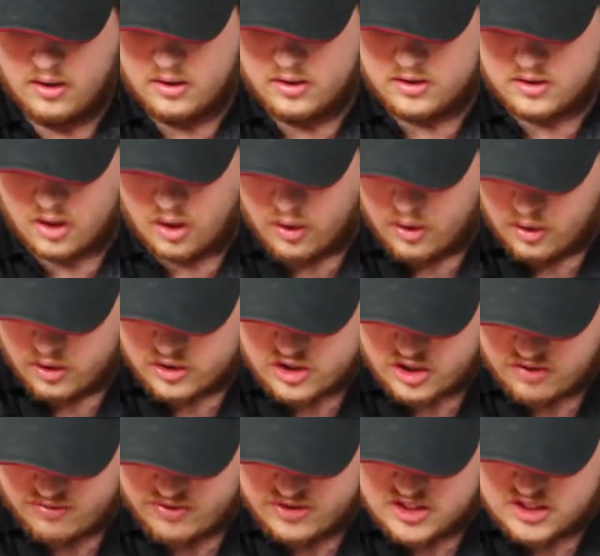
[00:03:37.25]
So it looks
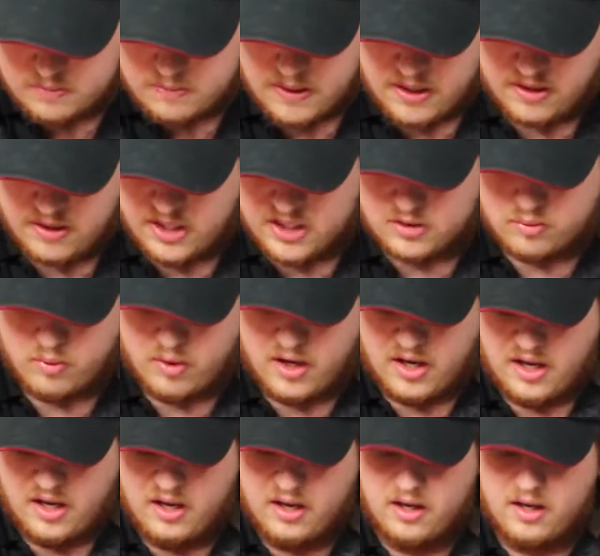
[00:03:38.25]
like if you spin it this
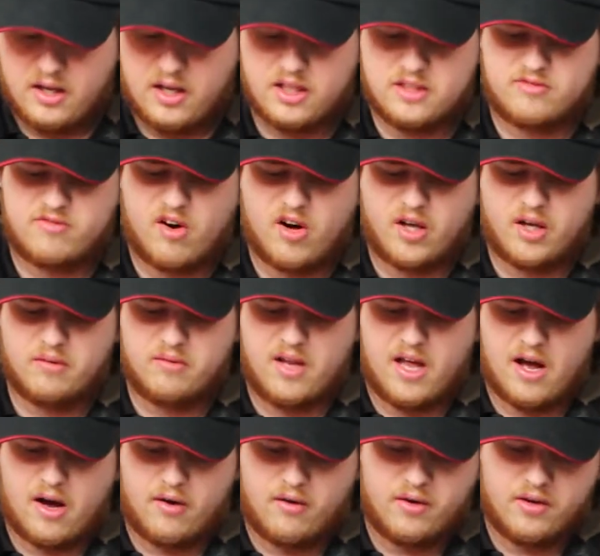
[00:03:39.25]
way, it's volume
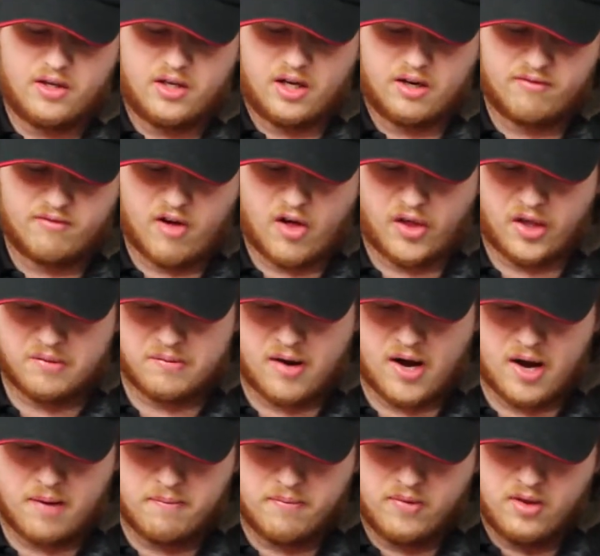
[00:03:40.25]
down, and you got volume
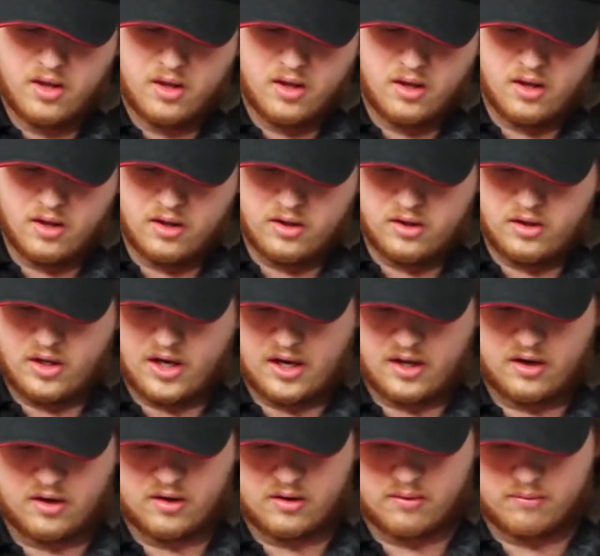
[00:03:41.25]
up. You
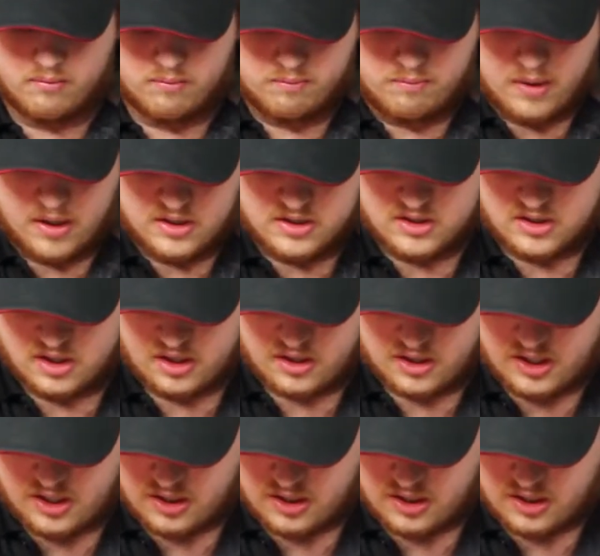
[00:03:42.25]
got your buttons on